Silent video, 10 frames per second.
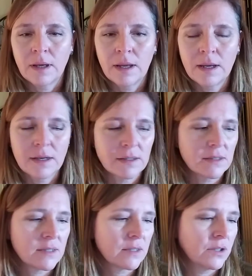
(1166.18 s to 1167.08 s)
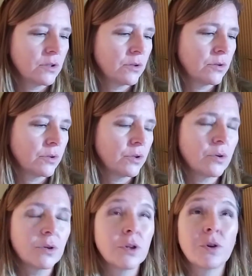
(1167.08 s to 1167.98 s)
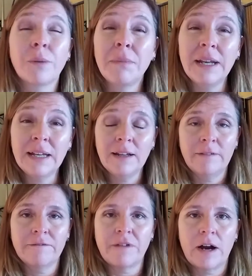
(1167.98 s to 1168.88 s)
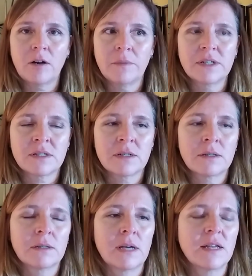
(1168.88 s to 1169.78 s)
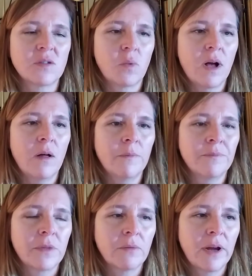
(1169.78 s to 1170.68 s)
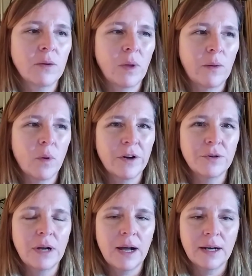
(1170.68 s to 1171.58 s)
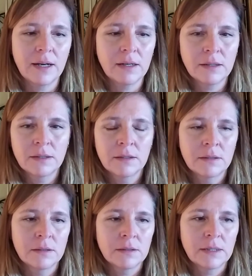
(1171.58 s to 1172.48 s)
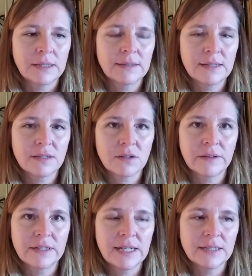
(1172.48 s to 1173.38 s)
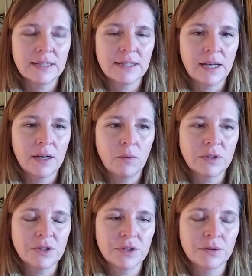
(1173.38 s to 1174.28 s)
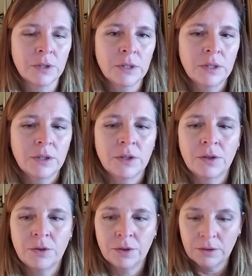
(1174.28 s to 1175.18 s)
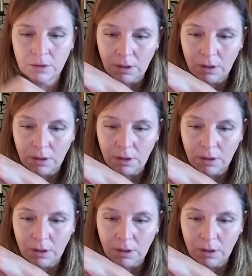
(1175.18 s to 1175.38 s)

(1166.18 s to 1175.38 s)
And, you know, your your immediate environment as well, right? Like where you kind of exist on the day to day or what you, you know, your